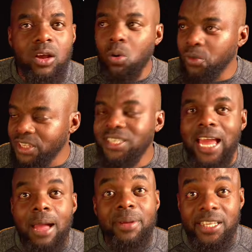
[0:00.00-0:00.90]
or this
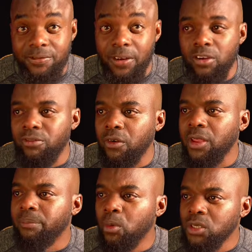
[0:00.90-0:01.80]
tab is very, very
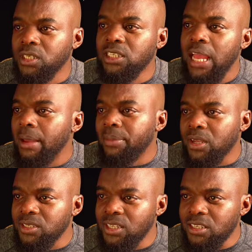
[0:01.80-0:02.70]
important
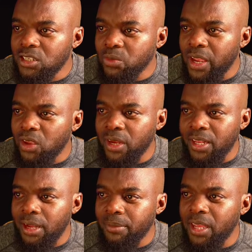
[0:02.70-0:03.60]
because this is where you can
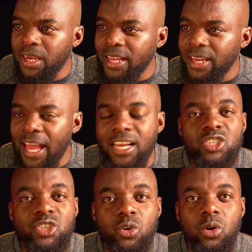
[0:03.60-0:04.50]
come in and add
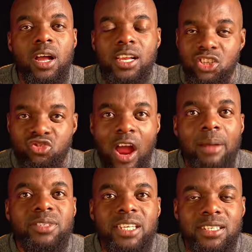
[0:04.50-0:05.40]
your
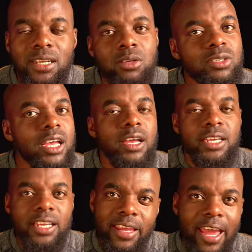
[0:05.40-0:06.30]
Stripe details
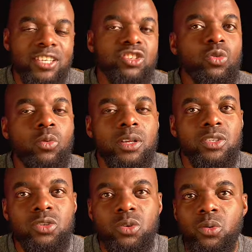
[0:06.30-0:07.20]
in case you want
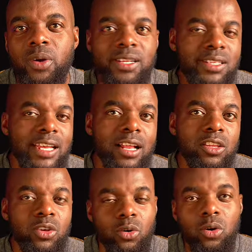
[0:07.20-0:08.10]
to uh, sell
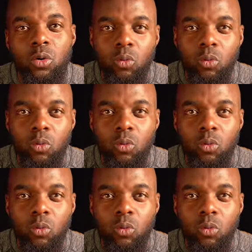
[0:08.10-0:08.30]
your